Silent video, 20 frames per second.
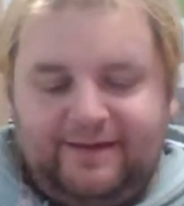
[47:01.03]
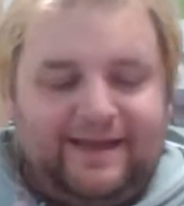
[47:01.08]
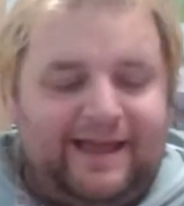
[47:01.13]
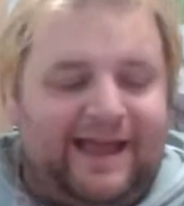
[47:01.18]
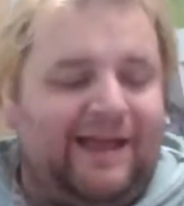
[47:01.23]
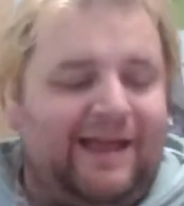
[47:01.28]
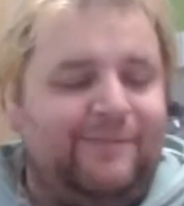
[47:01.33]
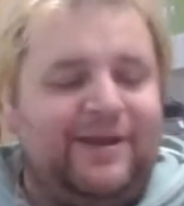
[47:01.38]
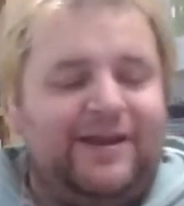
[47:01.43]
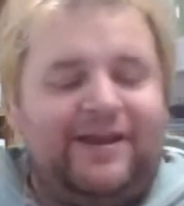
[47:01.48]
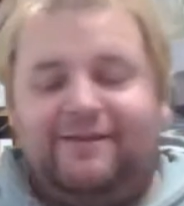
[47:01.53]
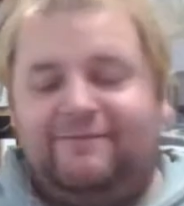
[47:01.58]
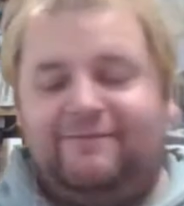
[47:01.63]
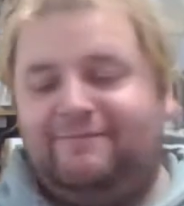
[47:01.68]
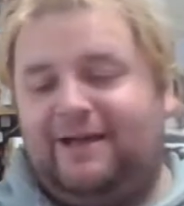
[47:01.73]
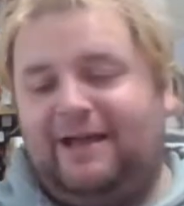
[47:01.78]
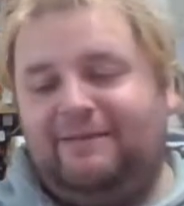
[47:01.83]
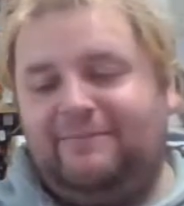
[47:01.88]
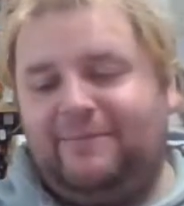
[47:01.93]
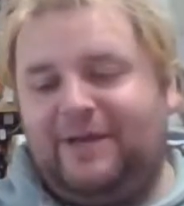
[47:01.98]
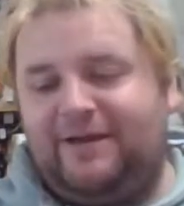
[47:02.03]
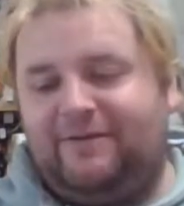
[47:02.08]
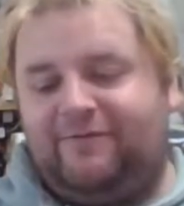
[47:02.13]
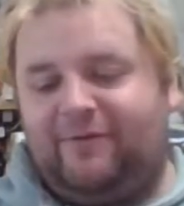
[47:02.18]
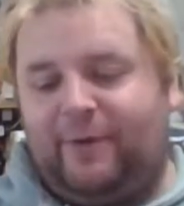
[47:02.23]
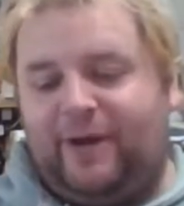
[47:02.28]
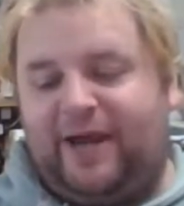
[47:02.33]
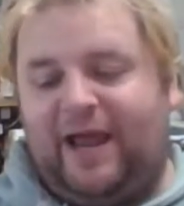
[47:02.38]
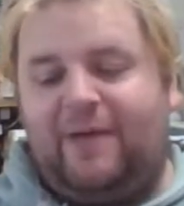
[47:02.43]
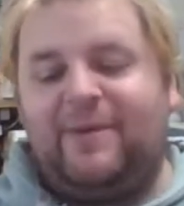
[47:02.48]
I'm in it for
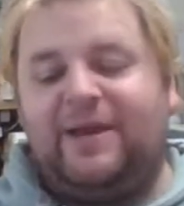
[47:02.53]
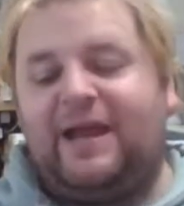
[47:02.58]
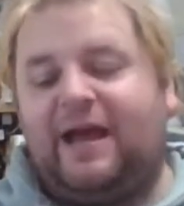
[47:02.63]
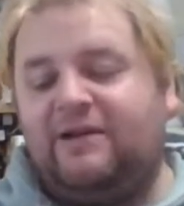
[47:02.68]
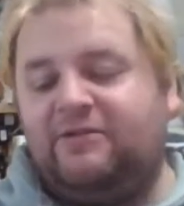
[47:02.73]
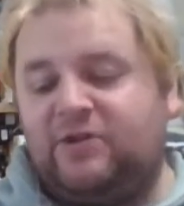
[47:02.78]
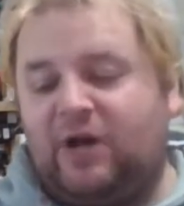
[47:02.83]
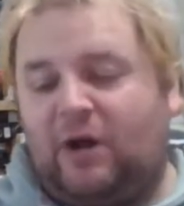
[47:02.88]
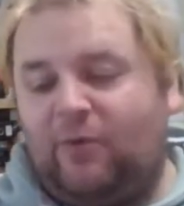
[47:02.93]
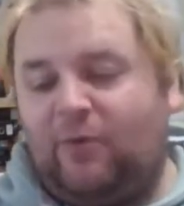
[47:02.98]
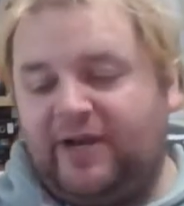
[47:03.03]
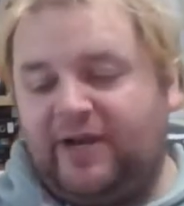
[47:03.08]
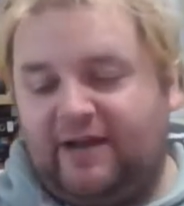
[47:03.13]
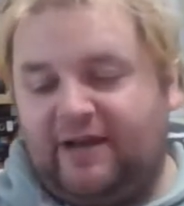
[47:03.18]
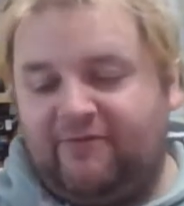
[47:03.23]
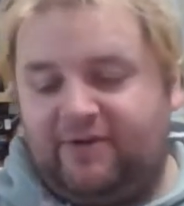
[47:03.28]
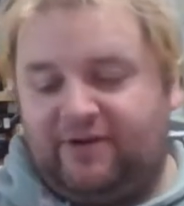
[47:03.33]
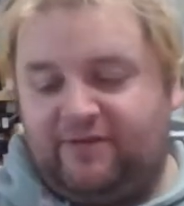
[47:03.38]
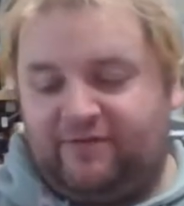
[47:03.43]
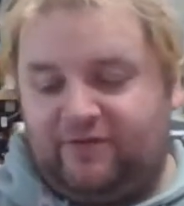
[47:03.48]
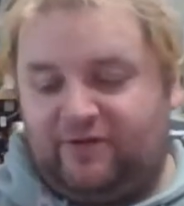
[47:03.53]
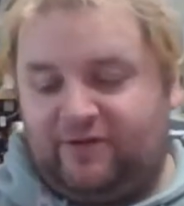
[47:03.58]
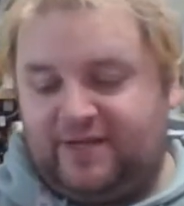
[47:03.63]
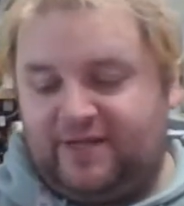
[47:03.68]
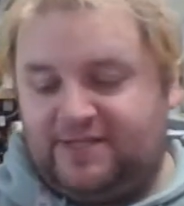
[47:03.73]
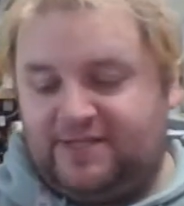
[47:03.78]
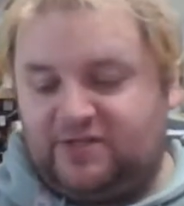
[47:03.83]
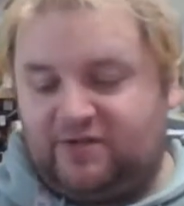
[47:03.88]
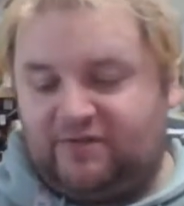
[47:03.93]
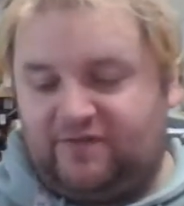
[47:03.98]
winning. I mean, I want to get rid of all
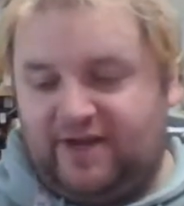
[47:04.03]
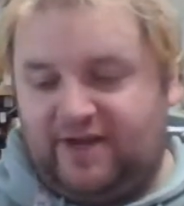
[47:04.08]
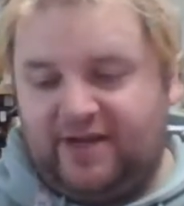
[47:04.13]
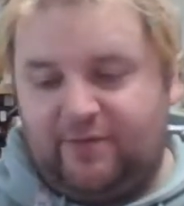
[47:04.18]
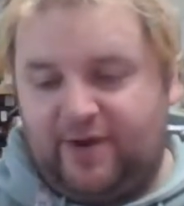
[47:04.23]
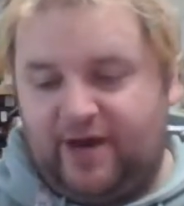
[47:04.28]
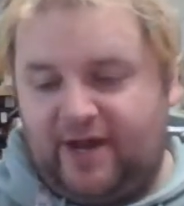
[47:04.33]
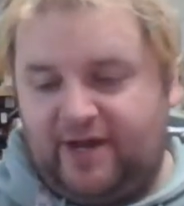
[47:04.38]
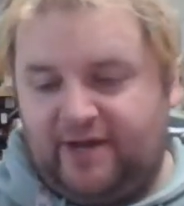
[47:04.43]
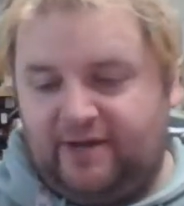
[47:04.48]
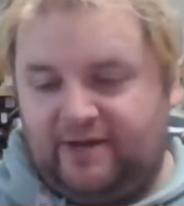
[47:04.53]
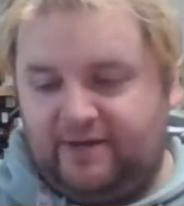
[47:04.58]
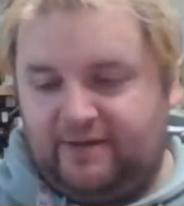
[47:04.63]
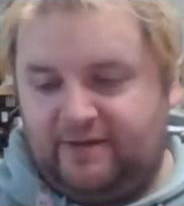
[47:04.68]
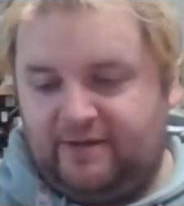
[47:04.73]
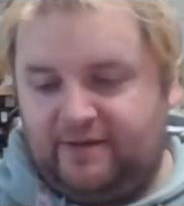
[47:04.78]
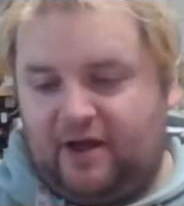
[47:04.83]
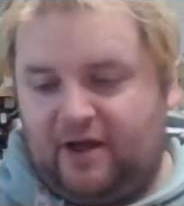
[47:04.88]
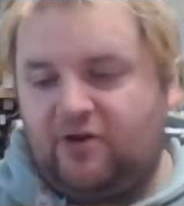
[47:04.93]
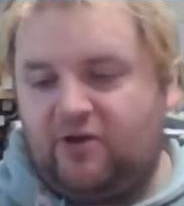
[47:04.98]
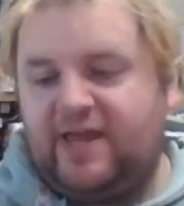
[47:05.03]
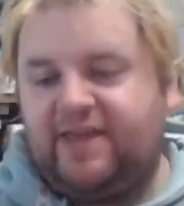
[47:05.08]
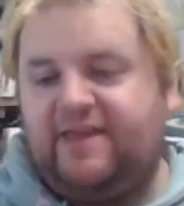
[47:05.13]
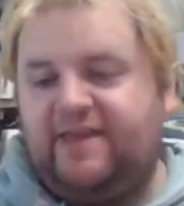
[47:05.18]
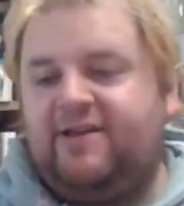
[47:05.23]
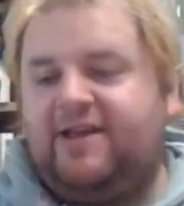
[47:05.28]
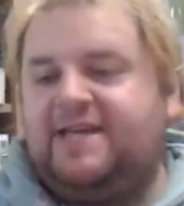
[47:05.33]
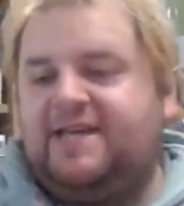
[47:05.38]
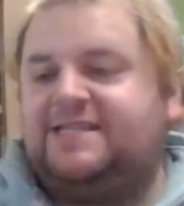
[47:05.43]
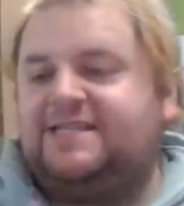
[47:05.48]
this stuff anyway. Oh, yeah,
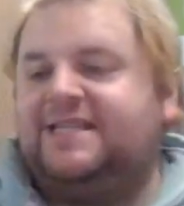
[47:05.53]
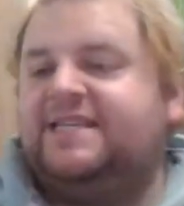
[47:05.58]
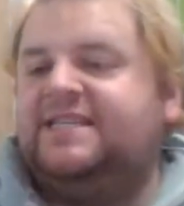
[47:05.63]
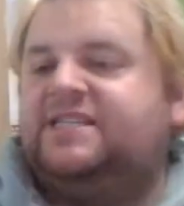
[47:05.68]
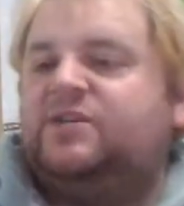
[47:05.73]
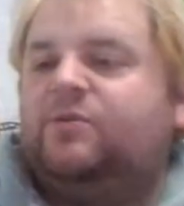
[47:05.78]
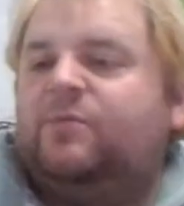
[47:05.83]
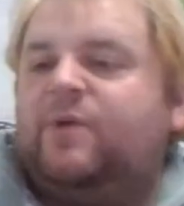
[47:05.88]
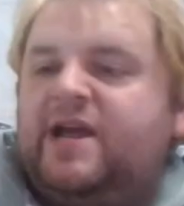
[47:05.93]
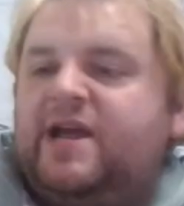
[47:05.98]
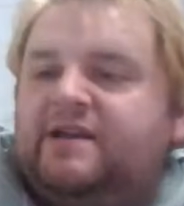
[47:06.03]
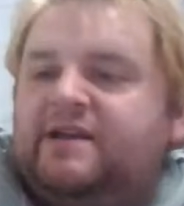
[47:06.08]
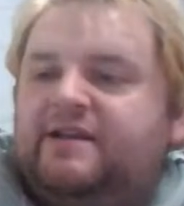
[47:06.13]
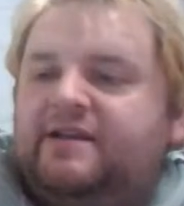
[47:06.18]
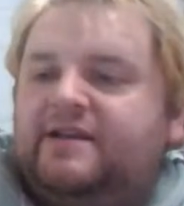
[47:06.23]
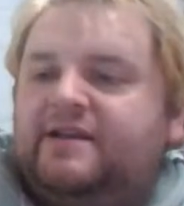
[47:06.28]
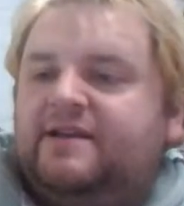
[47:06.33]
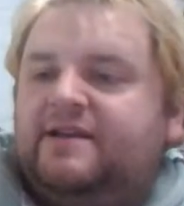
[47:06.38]
there it is. List to win.